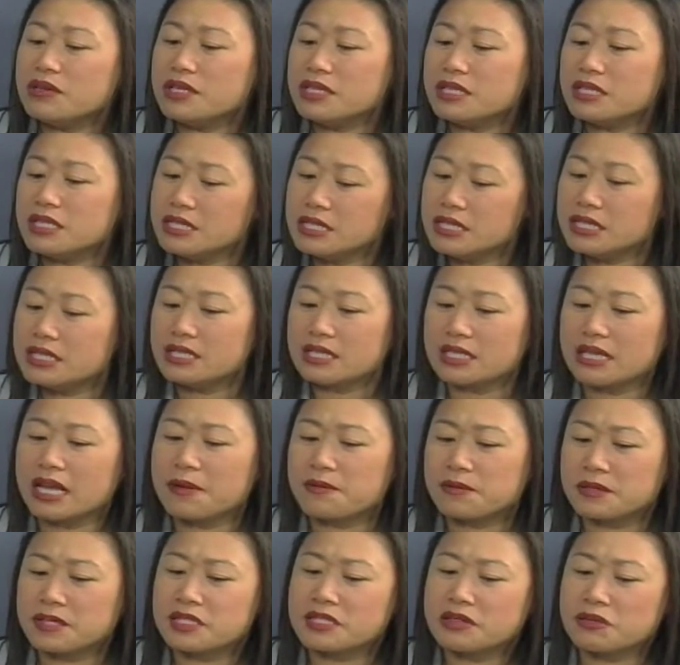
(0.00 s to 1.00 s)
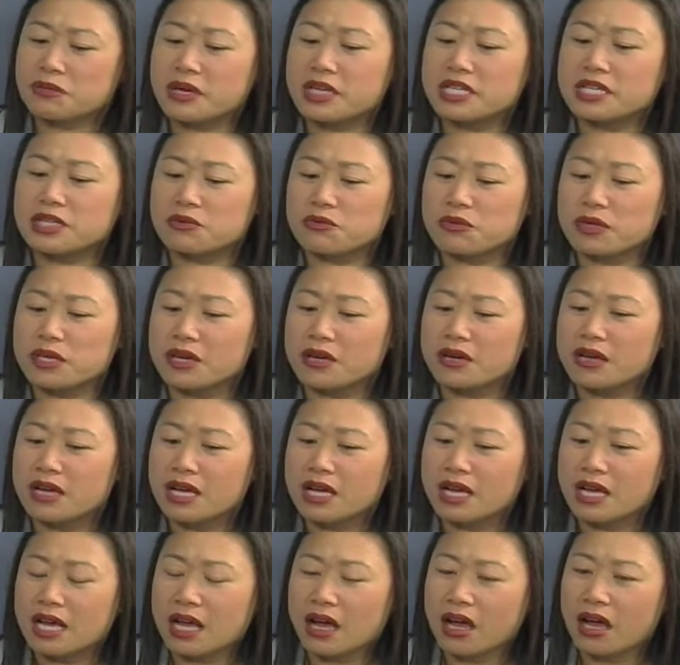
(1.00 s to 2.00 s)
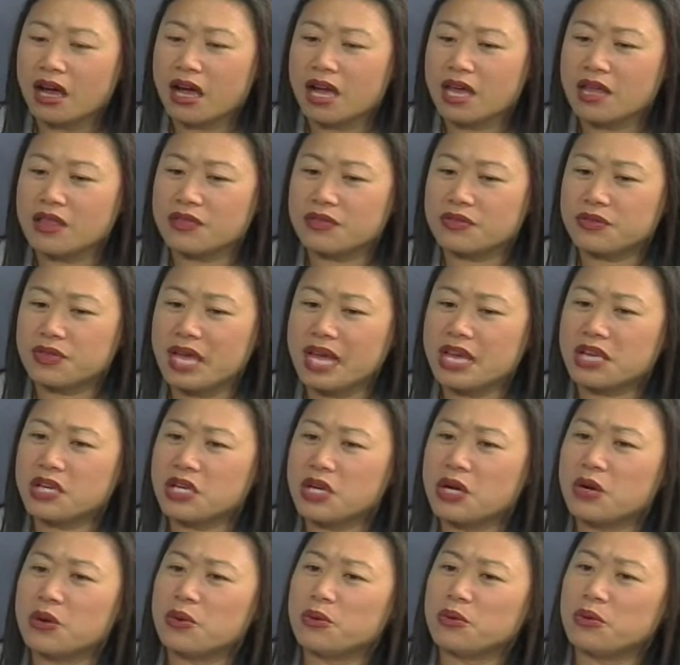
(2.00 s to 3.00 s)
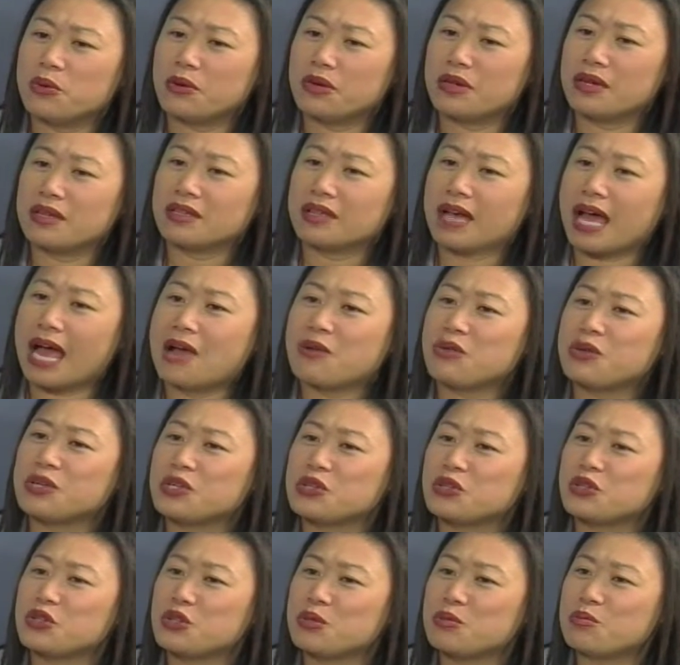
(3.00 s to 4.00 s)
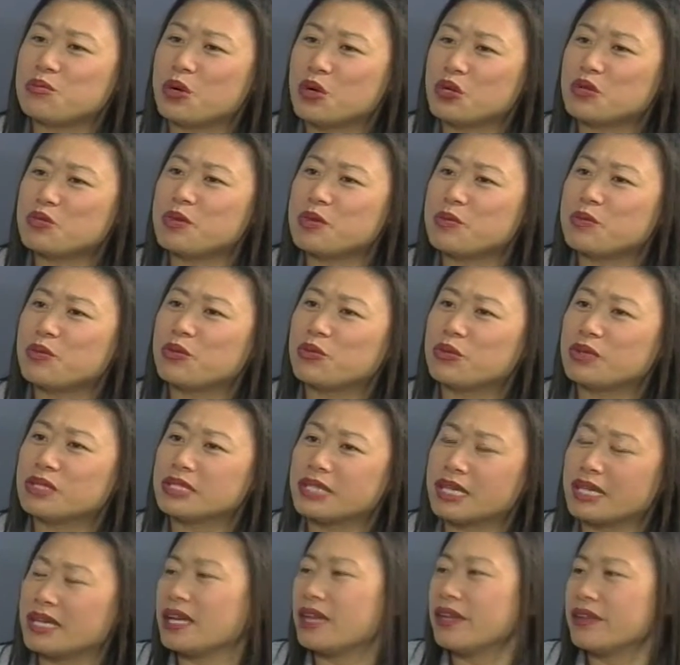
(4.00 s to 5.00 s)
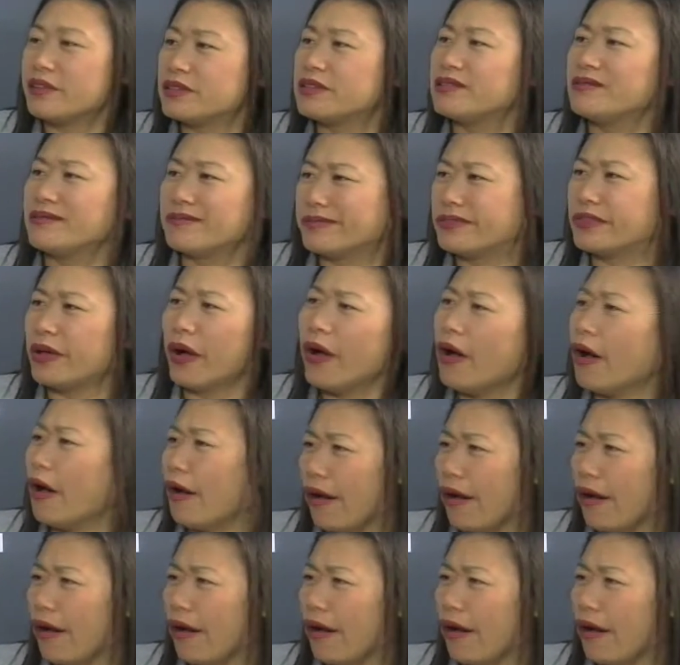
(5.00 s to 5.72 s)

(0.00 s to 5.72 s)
this is a type of situation where they know, I would assume most people would say, it's duh.